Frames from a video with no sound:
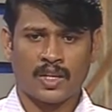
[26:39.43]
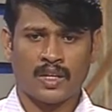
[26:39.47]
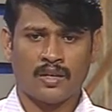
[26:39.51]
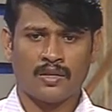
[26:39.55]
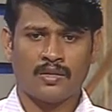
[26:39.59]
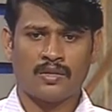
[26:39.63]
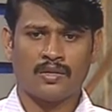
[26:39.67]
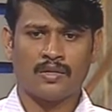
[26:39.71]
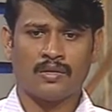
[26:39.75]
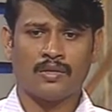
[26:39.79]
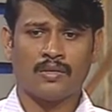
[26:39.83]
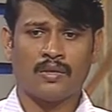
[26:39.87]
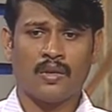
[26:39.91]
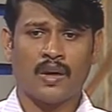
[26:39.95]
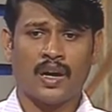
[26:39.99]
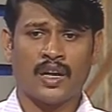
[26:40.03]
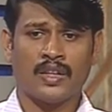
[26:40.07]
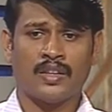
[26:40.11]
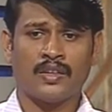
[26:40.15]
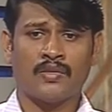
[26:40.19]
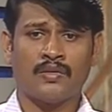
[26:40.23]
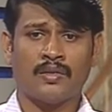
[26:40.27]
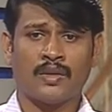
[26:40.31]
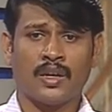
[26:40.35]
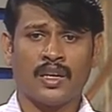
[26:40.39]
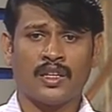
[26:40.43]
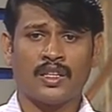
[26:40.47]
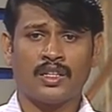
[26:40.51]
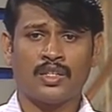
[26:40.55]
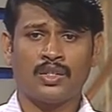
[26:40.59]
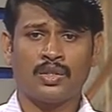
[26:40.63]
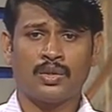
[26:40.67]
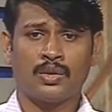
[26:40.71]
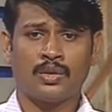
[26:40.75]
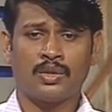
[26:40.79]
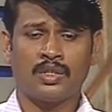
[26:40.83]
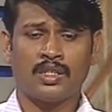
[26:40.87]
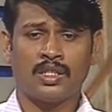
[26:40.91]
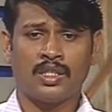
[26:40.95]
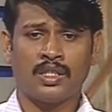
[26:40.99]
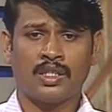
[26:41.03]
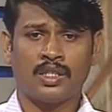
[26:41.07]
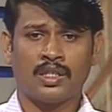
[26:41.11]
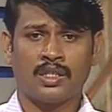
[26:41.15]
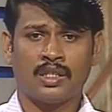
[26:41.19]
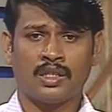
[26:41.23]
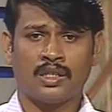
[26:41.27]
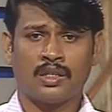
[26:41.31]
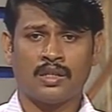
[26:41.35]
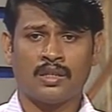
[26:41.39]
So other
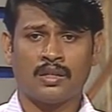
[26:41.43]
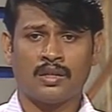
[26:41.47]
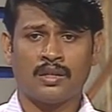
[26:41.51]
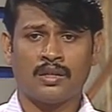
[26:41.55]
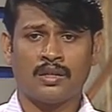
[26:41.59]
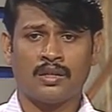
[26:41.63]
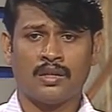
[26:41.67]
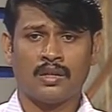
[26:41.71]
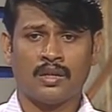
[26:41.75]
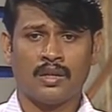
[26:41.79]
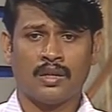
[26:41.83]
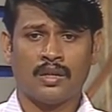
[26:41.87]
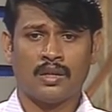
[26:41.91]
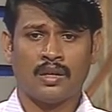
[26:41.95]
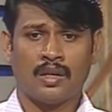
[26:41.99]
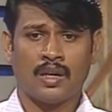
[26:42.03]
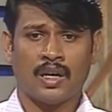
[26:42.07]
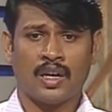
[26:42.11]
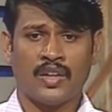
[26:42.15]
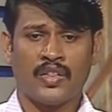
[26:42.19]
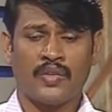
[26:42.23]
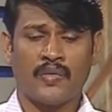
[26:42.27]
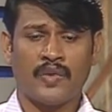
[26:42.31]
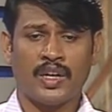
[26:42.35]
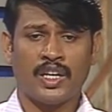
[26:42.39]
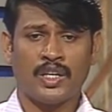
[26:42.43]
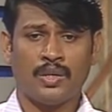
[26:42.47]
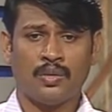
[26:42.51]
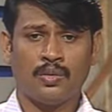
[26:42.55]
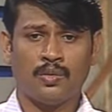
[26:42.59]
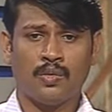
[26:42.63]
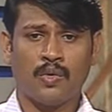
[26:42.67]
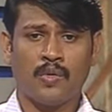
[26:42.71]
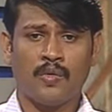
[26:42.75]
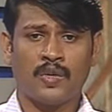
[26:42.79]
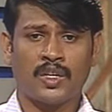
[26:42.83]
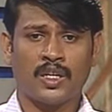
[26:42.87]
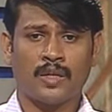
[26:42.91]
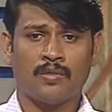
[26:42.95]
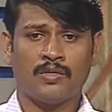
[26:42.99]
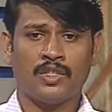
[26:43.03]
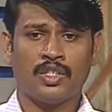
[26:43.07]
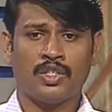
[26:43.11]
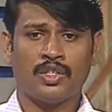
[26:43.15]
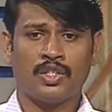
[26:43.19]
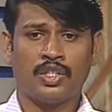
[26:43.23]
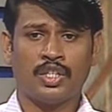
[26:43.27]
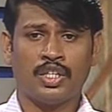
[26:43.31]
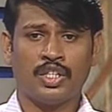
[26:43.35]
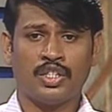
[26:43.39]
sources, other way to overcome
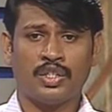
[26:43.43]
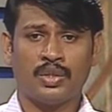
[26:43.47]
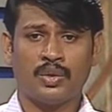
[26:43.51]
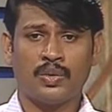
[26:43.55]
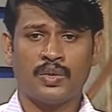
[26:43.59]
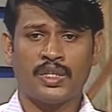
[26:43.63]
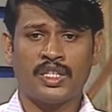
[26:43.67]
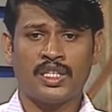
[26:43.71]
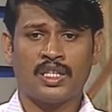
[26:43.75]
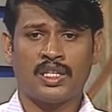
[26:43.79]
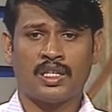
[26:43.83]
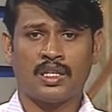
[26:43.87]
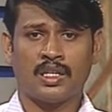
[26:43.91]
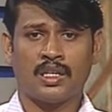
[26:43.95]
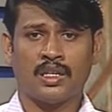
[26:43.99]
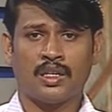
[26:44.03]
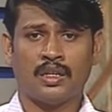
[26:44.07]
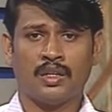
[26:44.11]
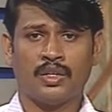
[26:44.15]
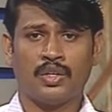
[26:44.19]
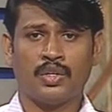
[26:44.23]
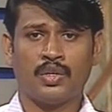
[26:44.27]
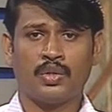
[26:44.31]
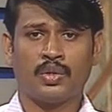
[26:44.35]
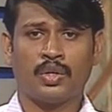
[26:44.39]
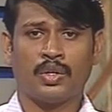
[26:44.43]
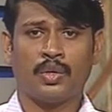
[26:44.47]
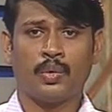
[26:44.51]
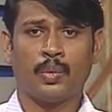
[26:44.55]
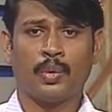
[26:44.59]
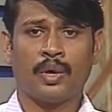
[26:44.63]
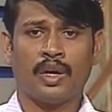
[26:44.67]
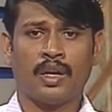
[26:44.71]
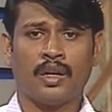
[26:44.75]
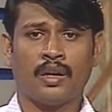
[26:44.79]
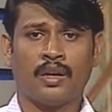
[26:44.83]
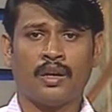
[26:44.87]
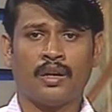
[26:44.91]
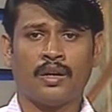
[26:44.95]
this issue is you can